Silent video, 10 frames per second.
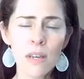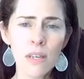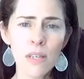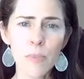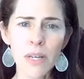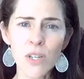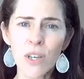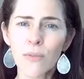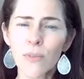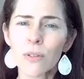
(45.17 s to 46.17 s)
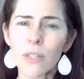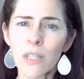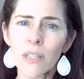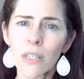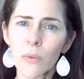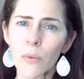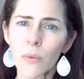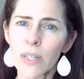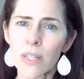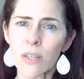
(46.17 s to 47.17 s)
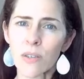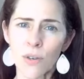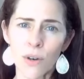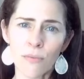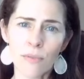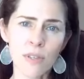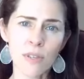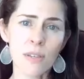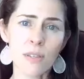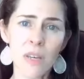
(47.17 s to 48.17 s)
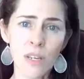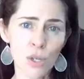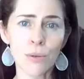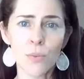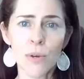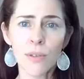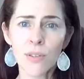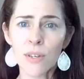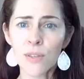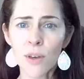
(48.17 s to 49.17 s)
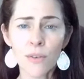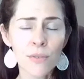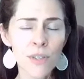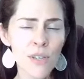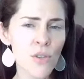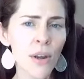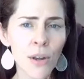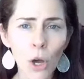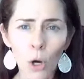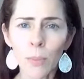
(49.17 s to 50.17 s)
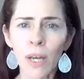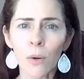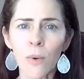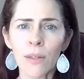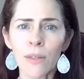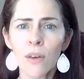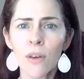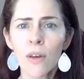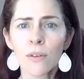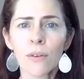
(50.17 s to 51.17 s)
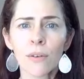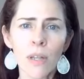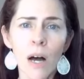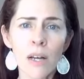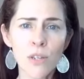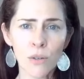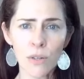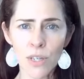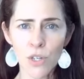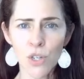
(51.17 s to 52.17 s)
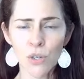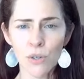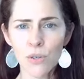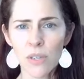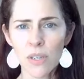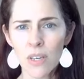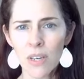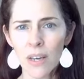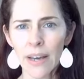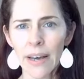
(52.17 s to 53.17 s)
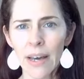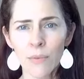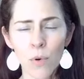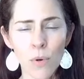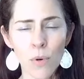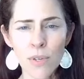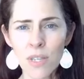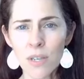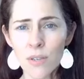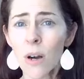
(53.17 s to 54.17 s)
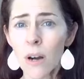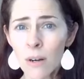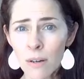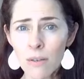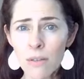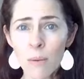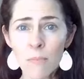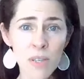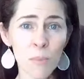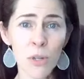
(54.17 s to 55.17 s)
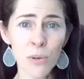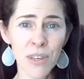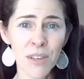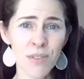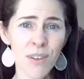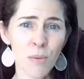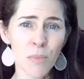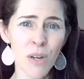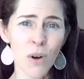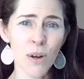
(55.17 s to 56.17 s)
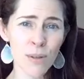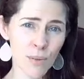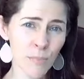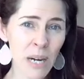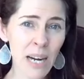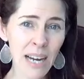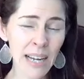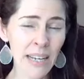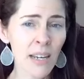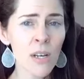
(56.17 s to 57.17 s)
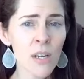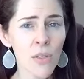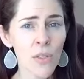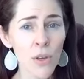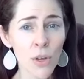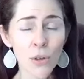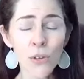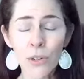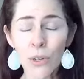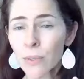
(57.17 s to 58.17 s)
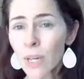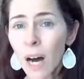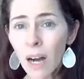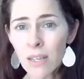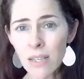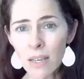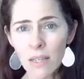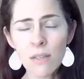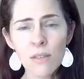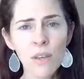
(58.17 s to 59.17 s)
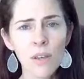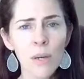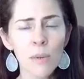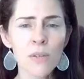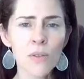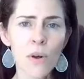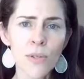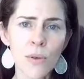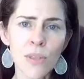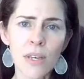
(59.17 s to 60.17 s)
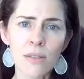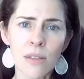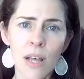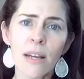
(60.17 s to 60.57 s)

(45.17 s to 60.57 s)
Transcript: especially if you're dealing with these nervous system issues, with dysautonomia, with neurological issues. And of course, these are some similar things that can be caused by the neurotoxins. These are also things like